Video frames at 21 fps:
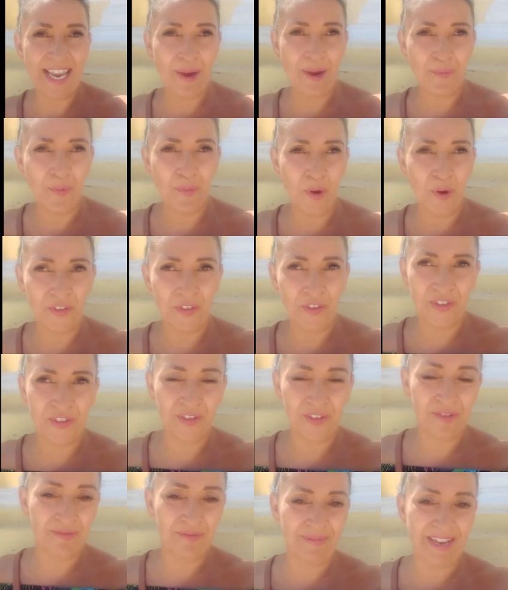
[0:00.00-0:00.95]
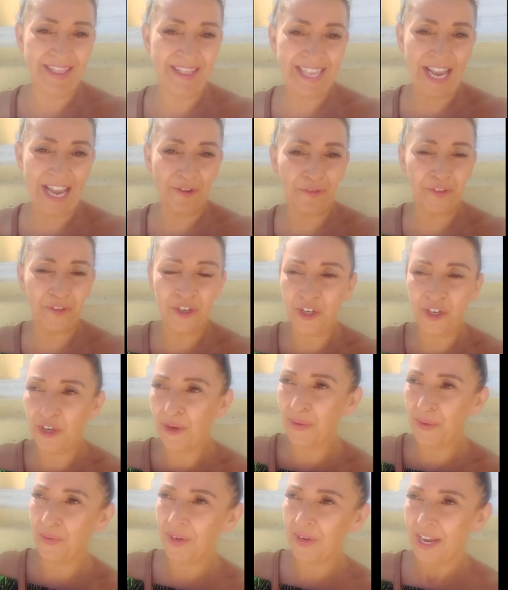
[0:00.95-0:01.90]
it was in the
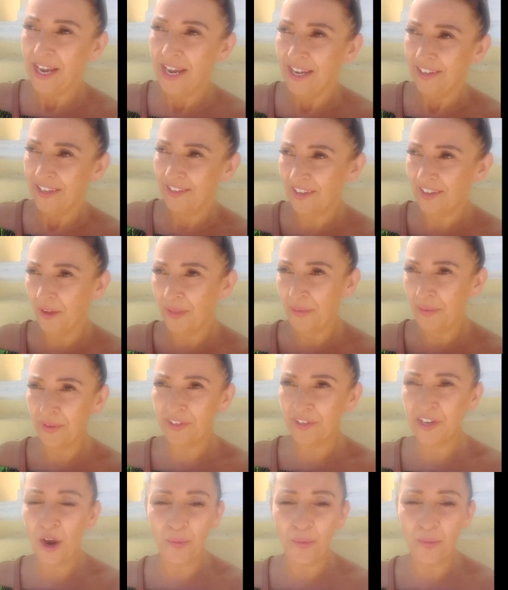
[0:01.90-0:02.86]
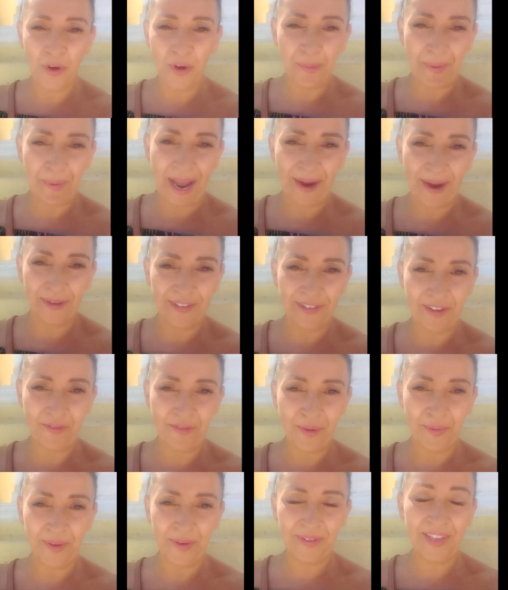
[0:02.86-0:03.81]
afternoon, so there was no one about because
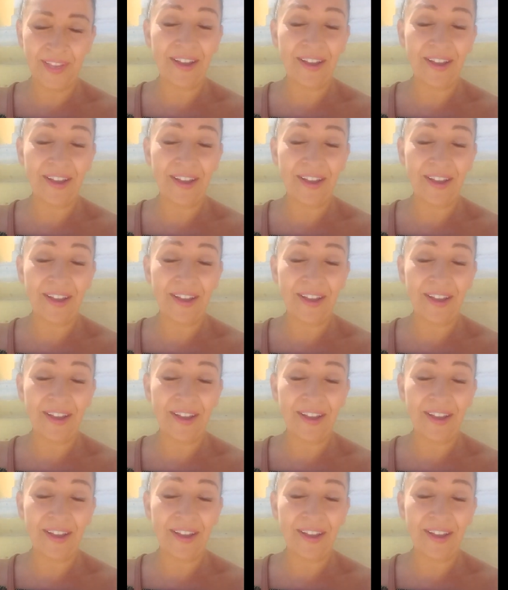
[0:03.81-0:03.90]
everyone's